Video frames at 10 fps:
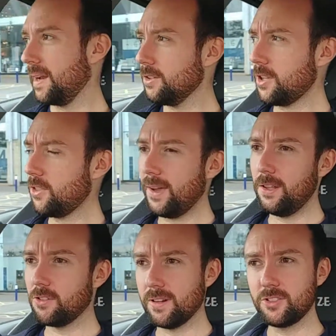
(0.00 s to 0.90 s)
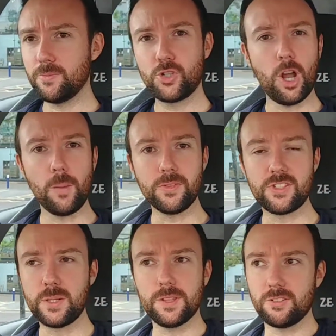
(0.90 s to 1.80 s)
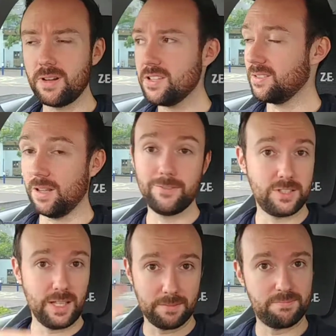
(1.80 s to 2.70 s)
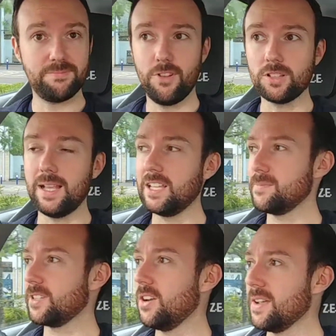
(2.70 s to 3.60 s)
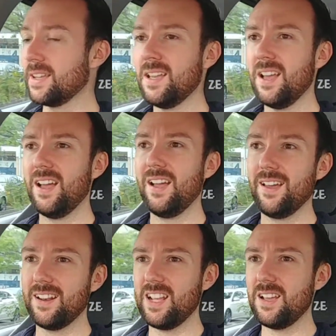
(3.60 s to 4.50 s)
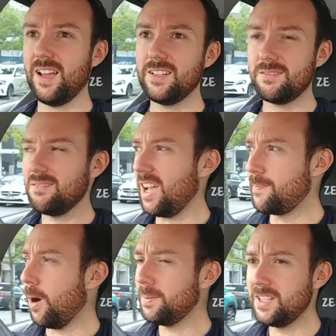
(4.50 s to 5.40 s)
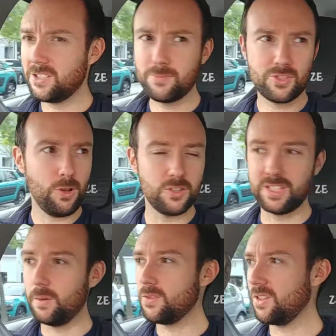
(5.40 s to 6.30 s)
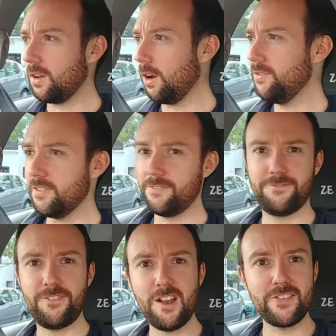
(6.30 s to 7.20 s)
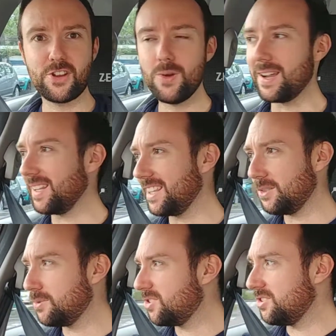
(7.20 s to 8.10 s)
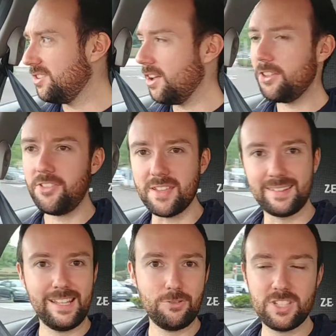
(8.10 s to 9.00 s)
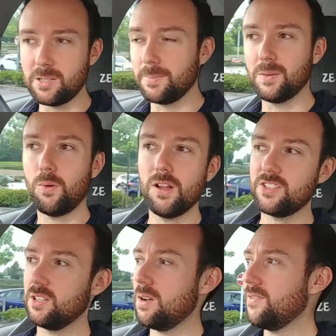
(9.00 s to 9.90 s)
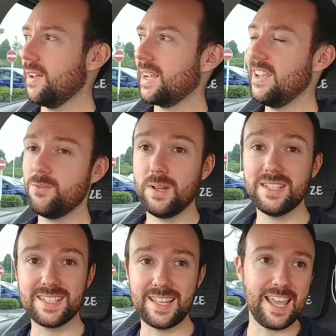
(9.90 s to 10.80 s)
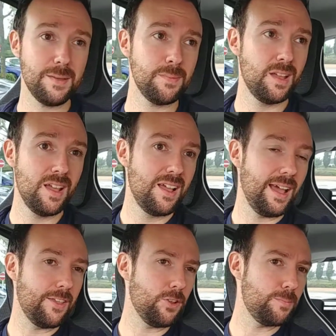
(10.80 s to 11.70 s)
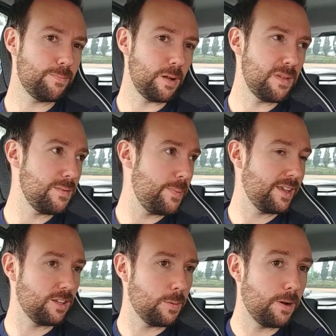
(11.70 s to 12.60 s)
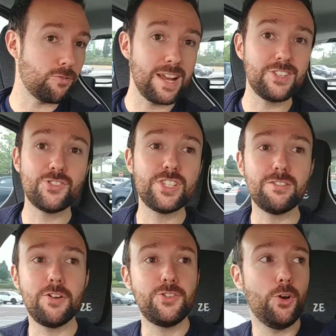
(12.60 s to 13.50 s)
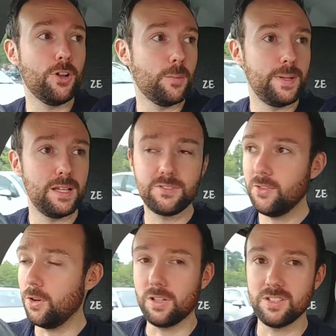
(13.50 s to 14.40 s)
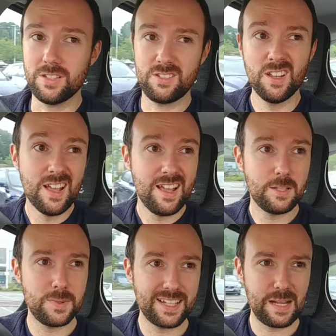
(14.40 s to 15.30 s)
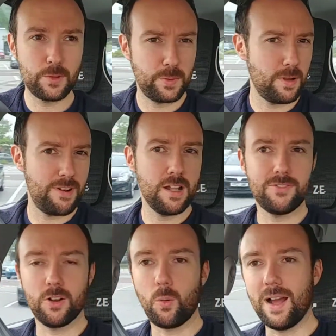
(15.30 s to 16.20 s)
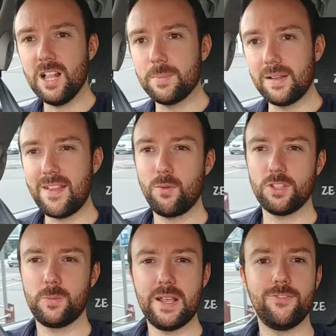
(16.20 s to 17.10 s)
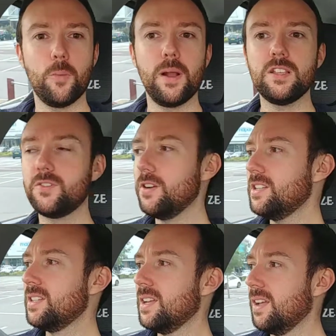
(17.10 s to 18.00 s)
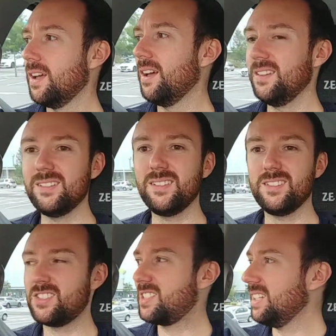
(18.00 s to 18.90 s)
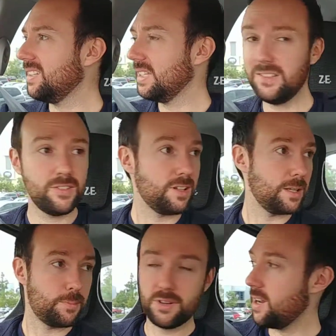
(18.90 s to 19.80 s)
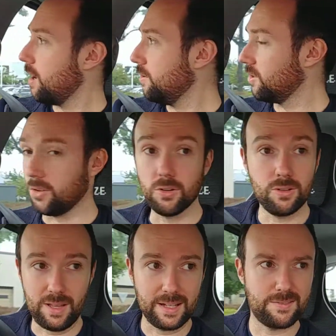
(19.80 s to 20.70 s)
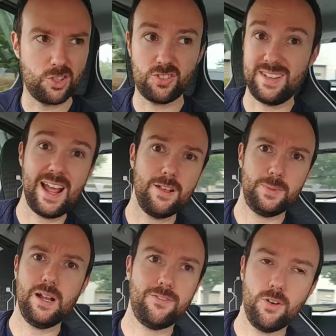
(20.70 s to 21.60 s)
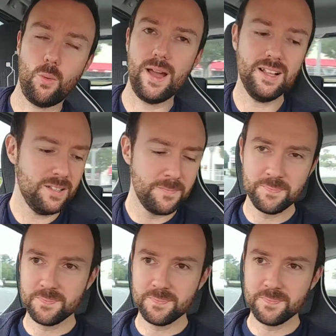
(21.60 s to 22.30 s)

But I also thought I'd look around some shops and see what there and obviously I'd vlog that as I'm going. And I popped in some stores and it was over very quick. Like, there was nothing interesting me whatsoever. Like, I even went into game. I thought about maybe picking up Horizon Zero Dawn on PS4, because it's been a game that's been on my radar for a while, but I've never wanted to pay full price for it. And still, even like pre-owned or like just now it's been out for a while,